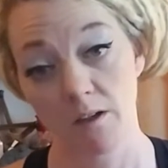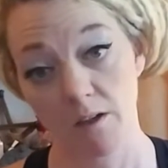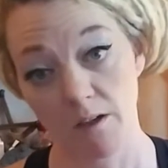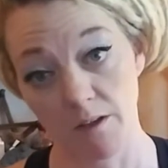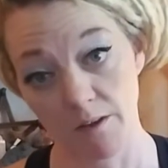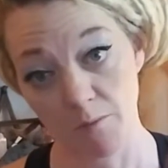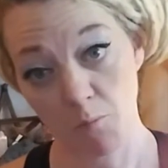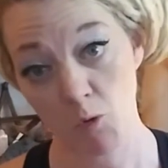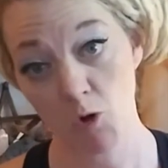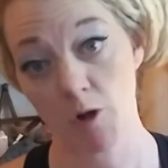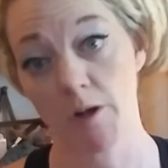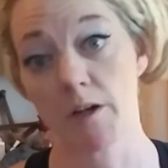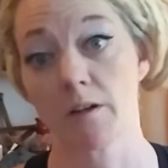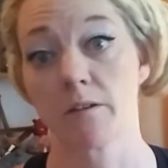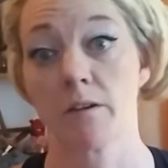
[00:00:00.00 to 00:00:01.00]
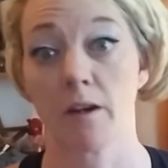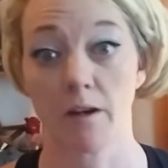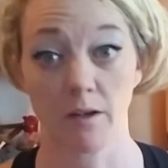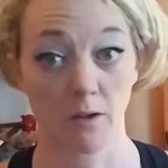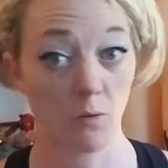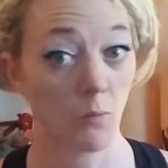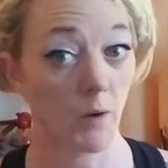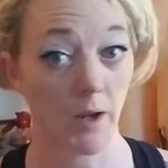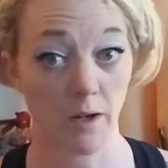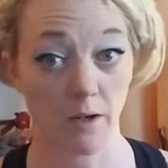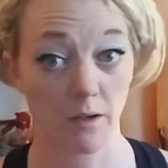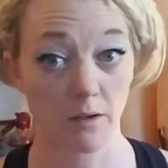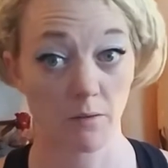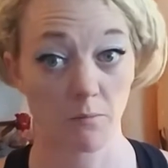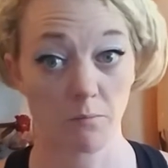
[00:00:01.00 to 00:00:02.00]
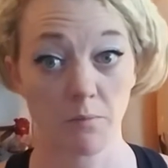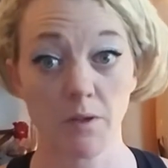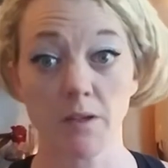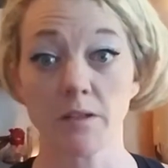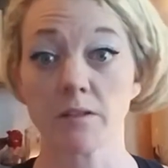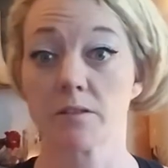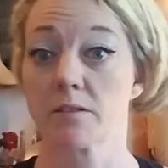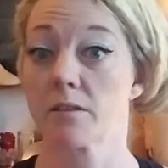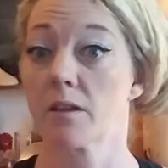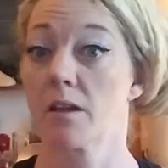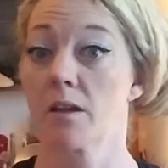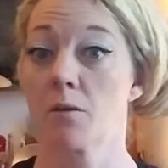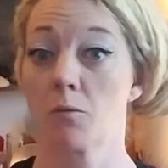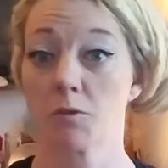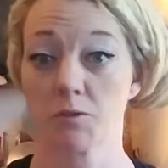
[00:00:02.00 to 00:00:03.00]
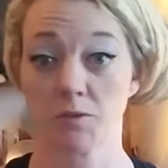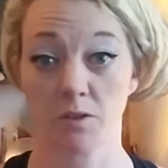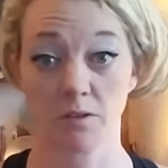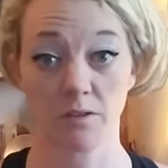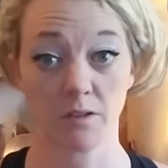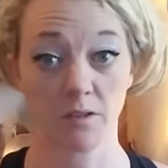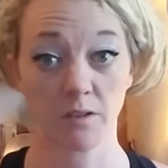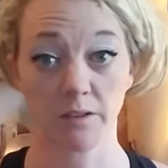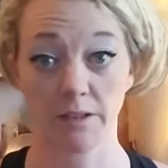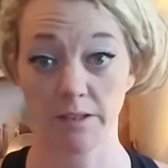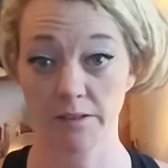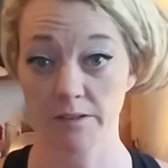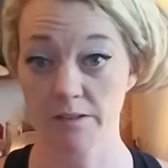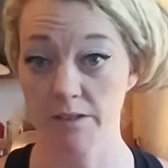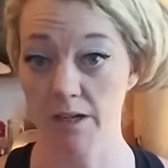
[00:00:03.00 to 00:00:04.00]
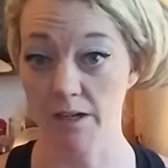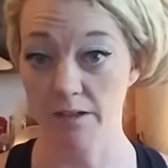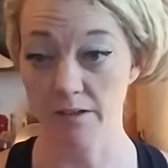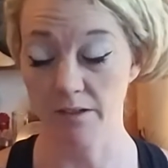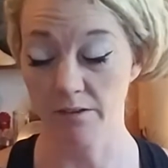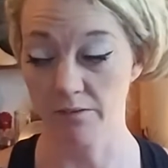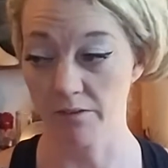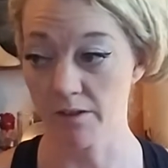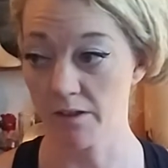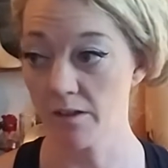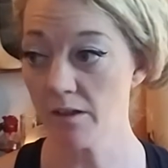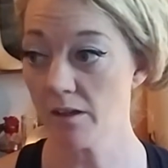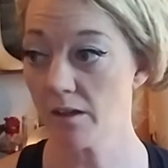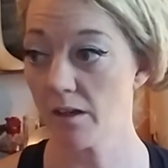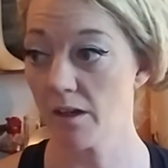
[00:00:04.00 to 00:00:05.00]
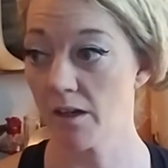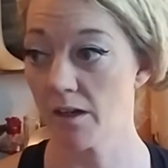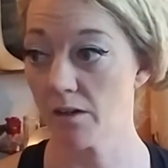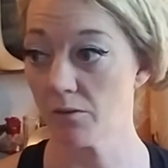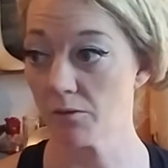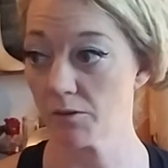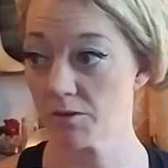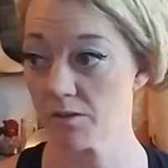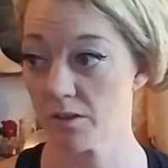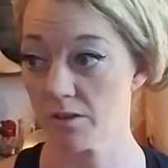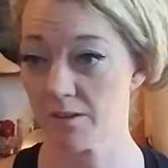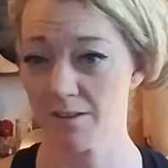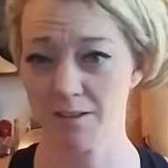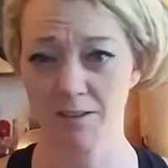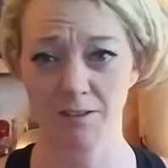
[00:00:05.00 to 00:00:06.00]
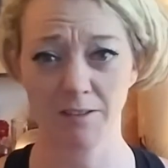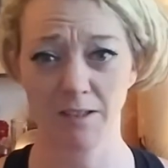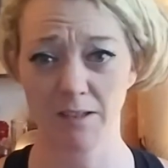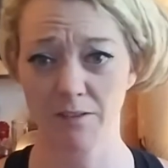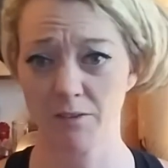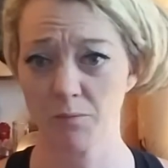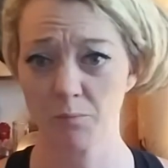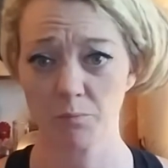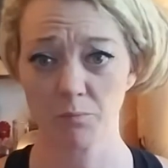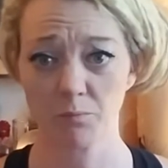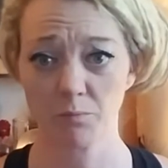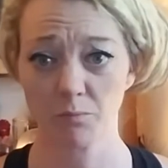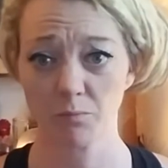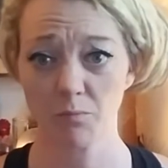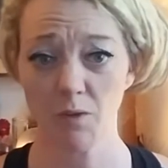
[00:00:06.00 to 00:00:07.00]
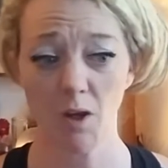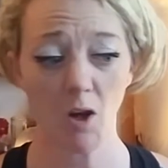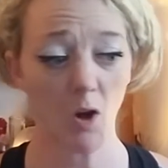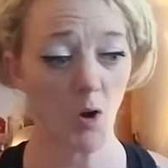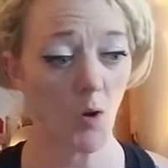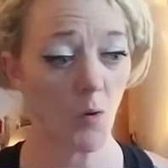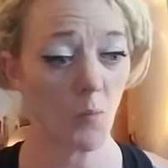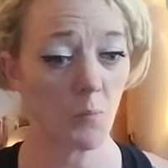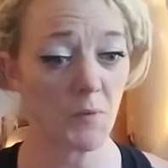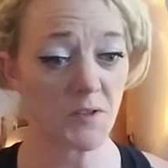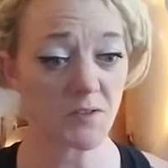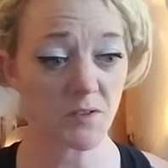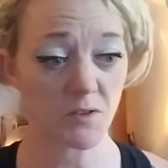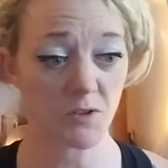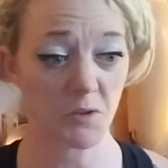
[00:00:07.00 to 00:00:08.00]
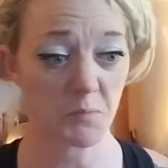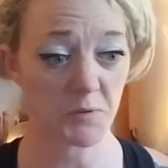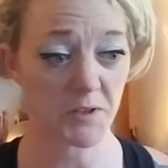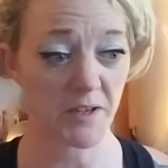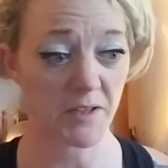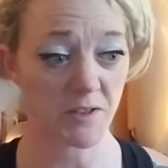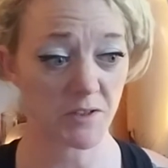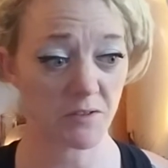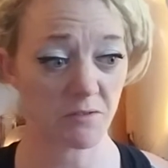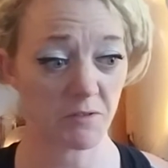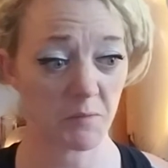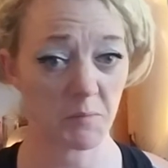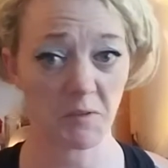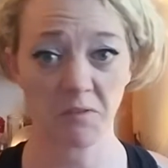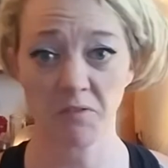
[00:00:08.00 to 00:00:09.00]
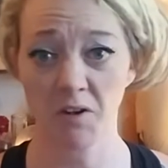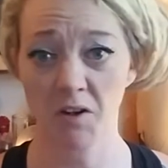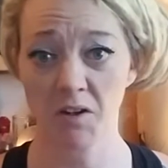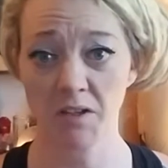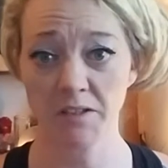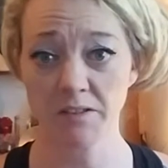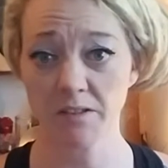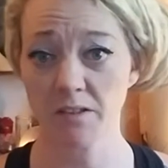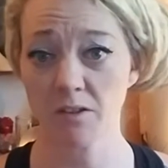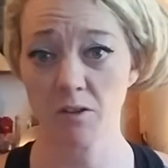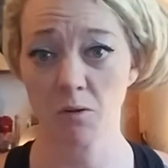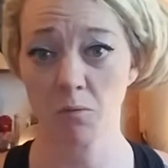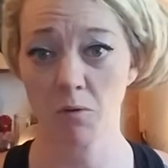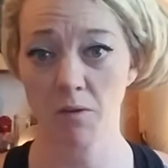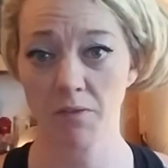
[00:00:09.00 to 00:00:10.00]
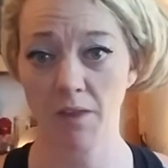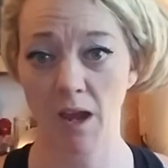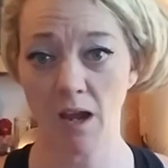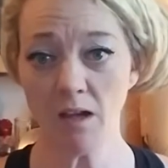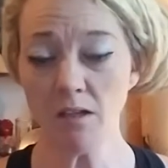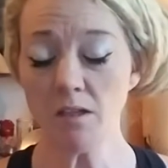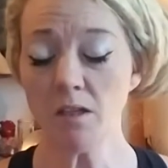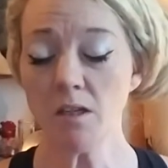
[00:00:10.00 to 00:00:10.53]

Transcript: in the morning take it away because it will start to collect negativity and it will start to collect misinterpretation from the fairies and you don't want that.